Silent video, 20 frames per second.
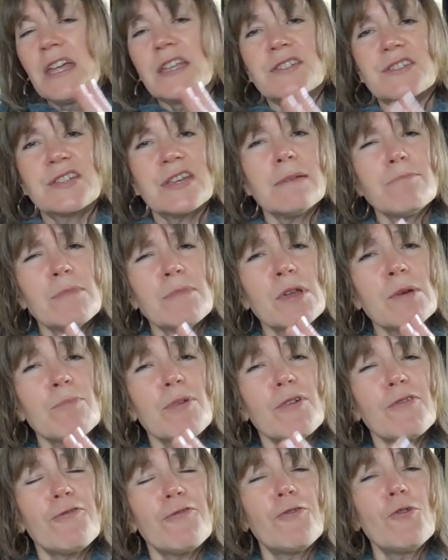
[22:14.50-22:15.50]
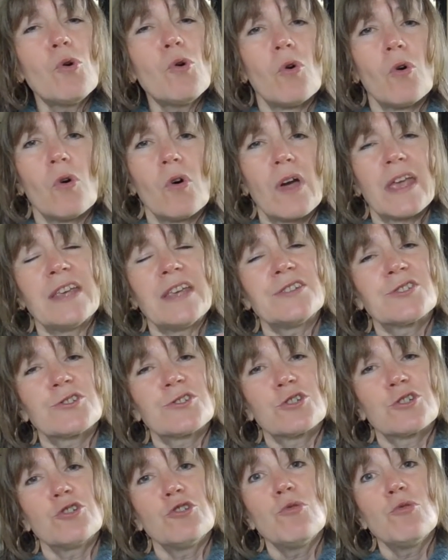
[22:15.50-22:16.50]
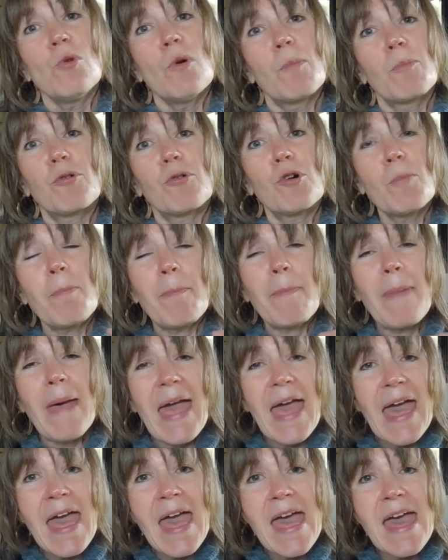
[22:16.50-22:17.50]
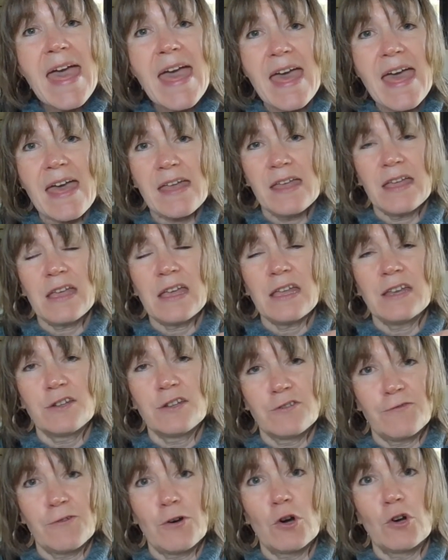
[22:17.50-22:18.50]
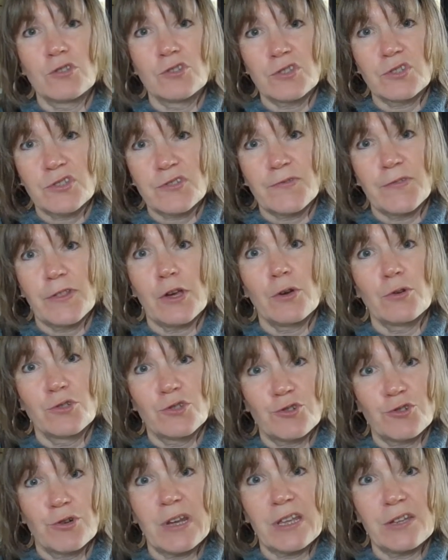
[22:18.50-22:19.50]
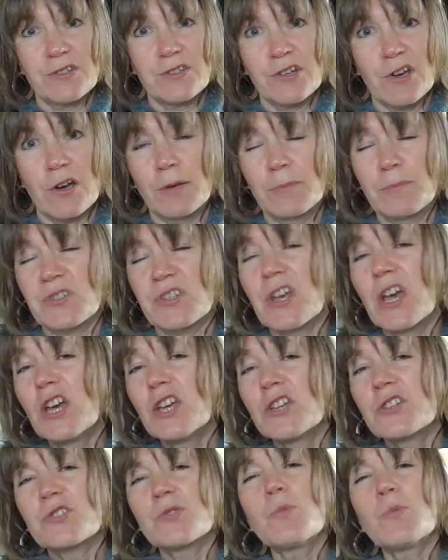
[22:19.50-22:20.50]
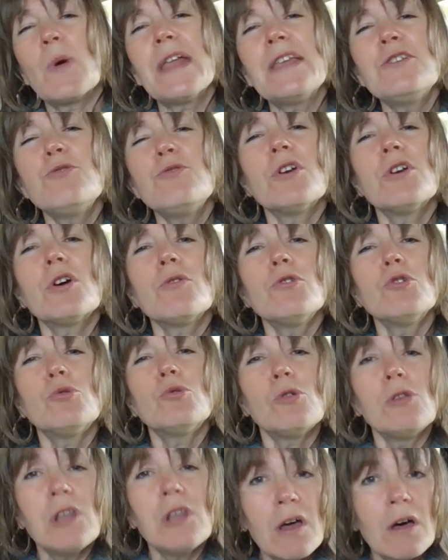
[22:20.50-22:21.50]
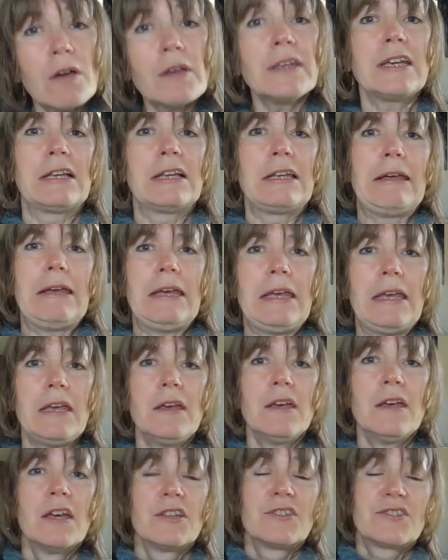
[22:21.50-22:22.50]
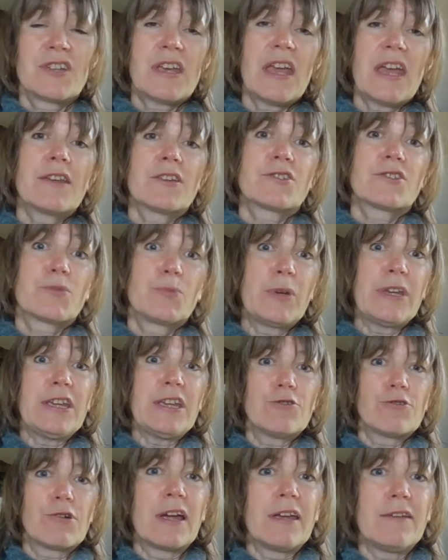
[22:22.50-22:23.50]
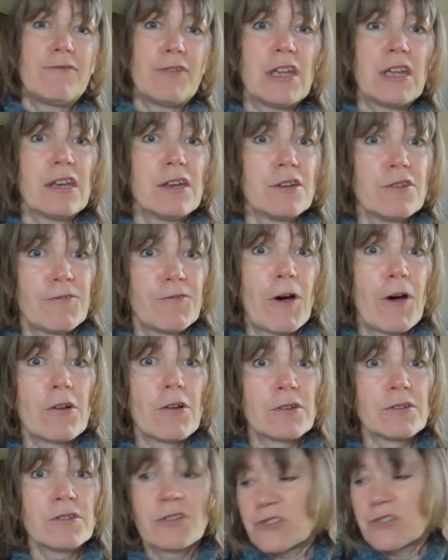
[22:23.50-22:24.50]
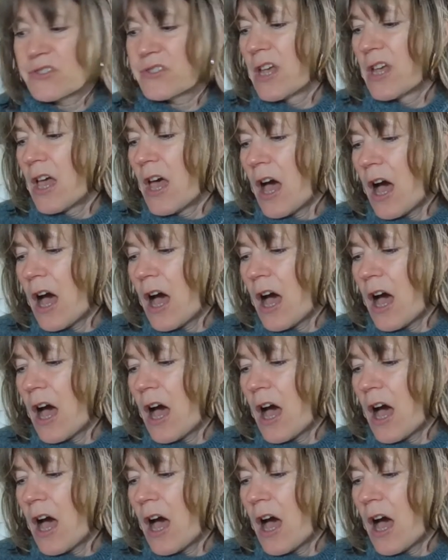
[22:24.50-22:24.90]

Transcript: Tip number 4 is to prepare in advance for those trigger times. So when you know you're likely to get a sweet craving in advance,